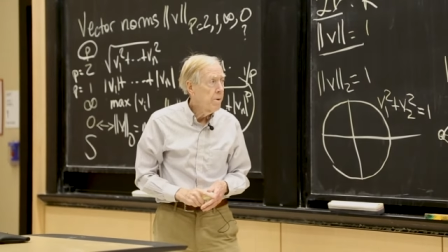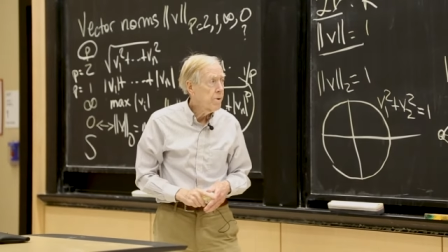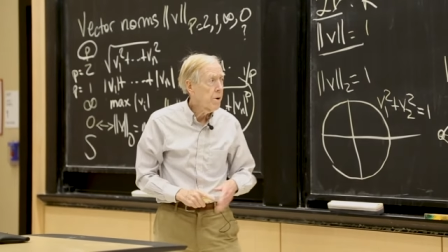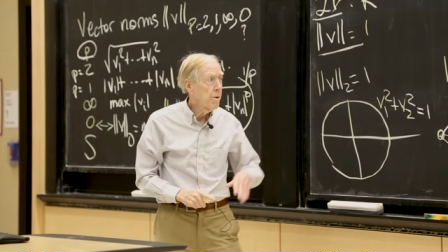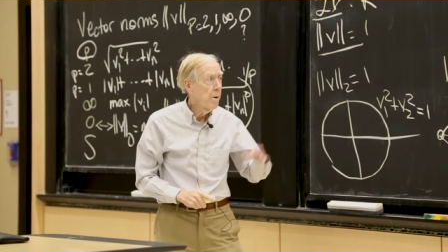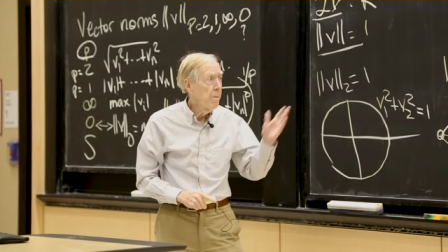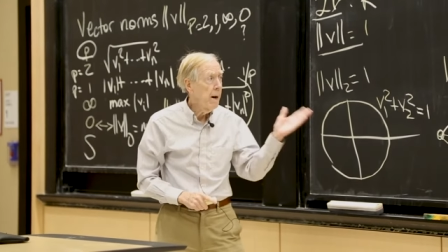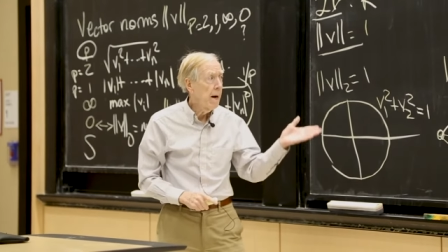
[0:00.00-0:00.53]

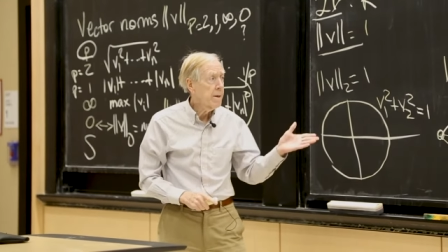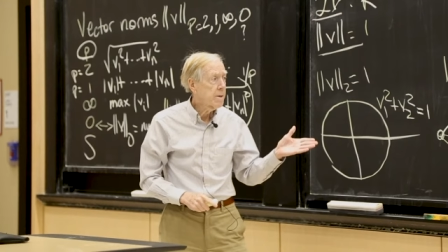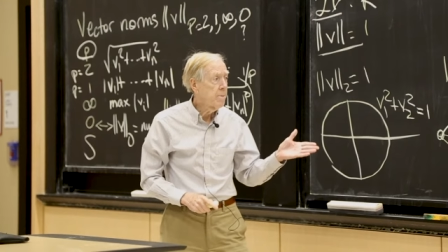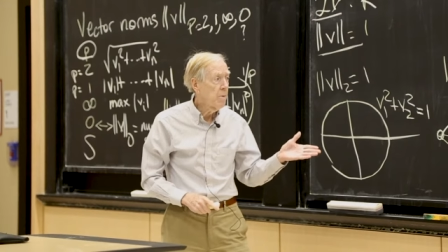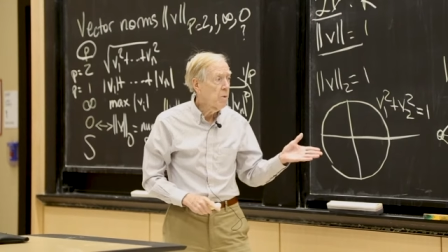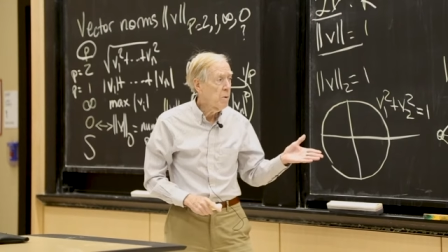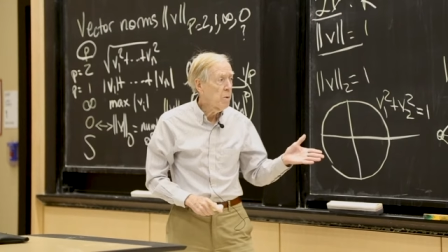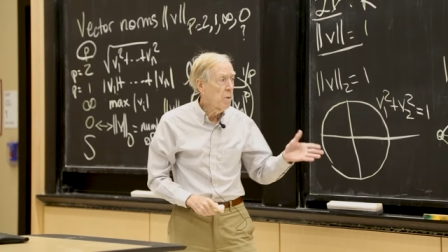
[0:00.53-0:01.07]
So the
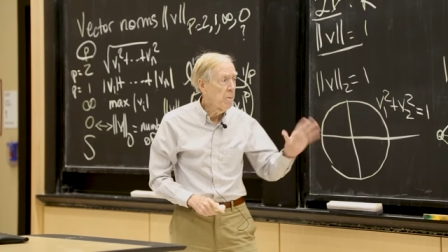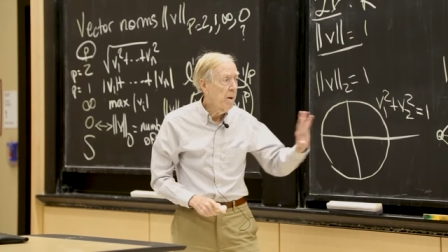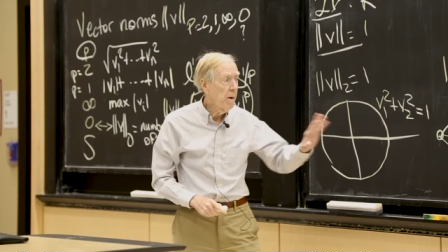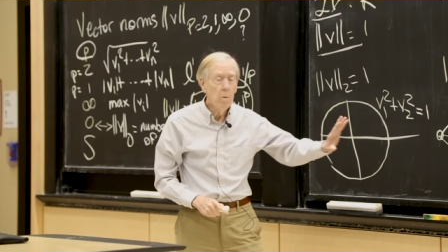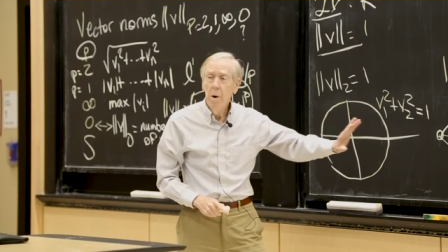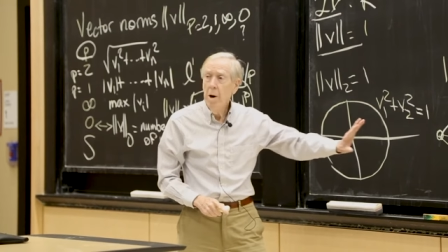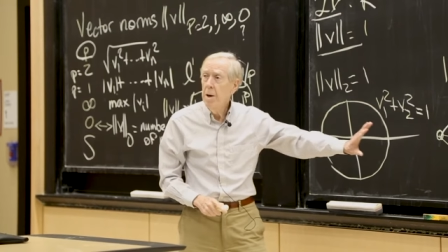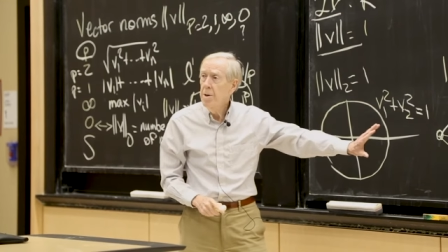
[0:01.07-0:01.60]
maximum would be
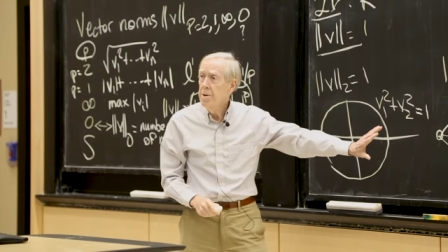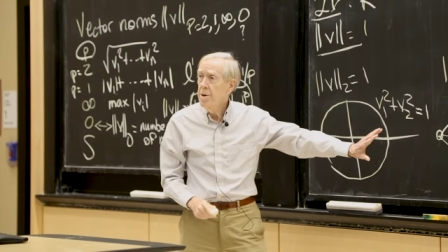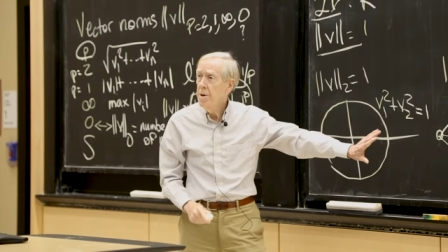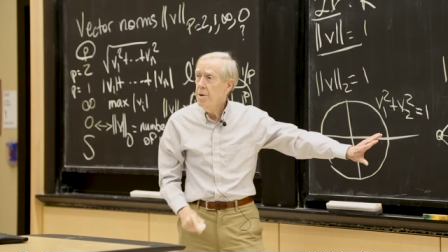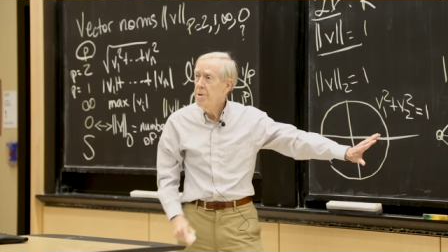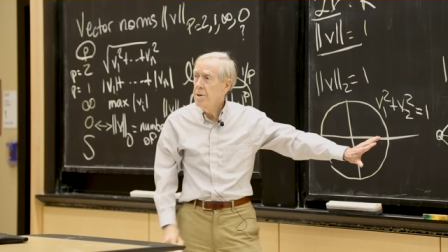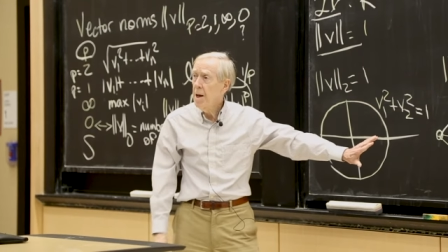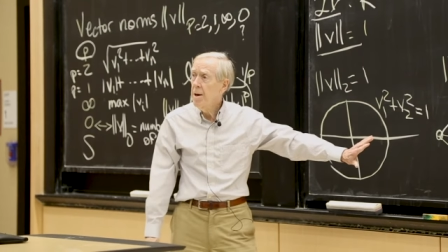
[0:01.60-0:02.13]
1.
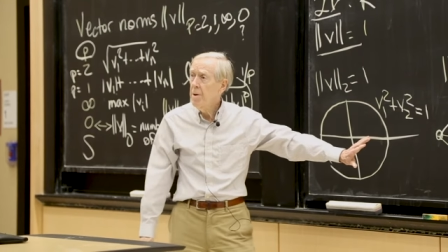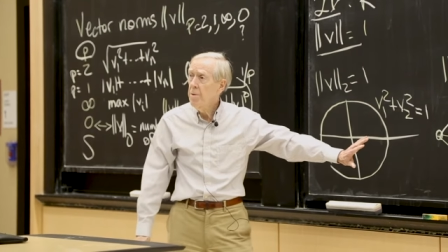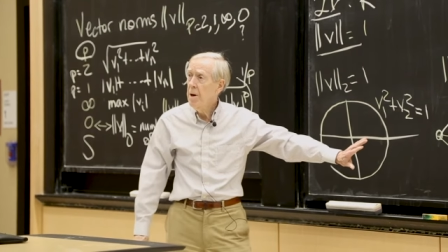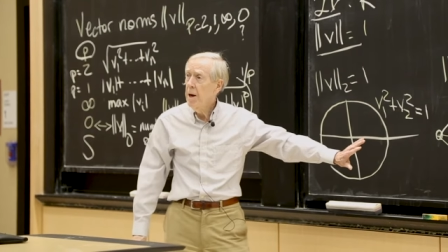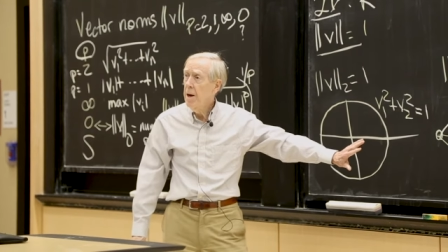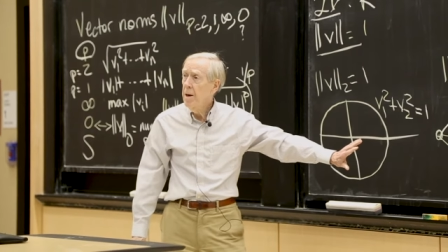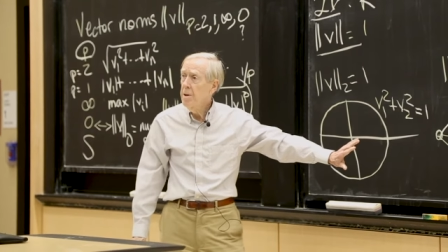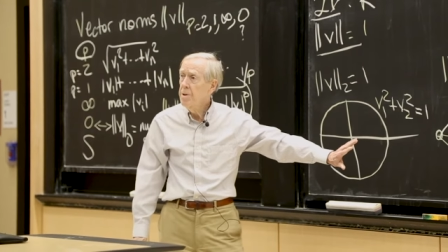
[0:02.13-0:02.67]
Is, is that
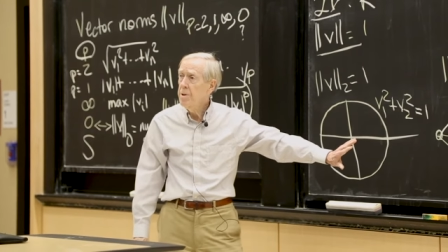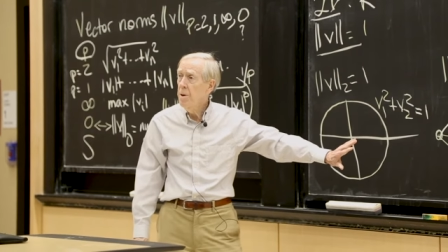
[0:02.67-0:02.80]
okay?